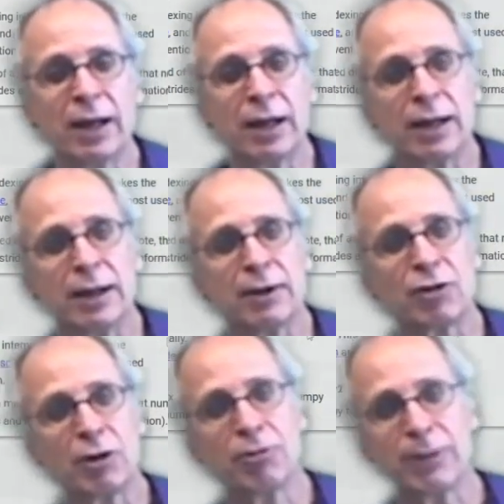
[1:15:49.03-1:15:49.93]
So
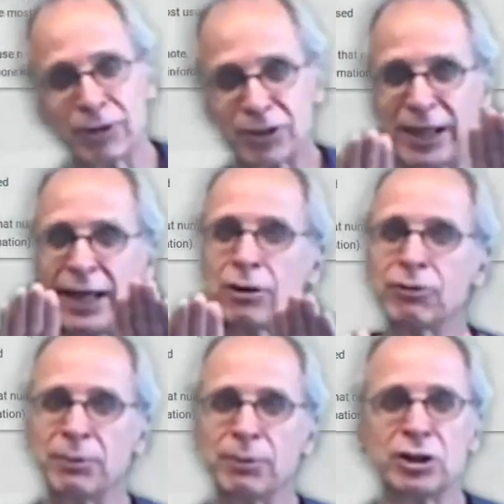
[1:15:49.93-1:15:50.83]
if we have a stack of
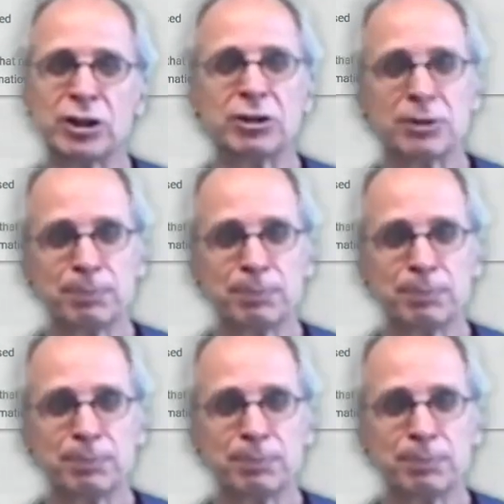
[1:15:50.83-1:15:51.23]
images,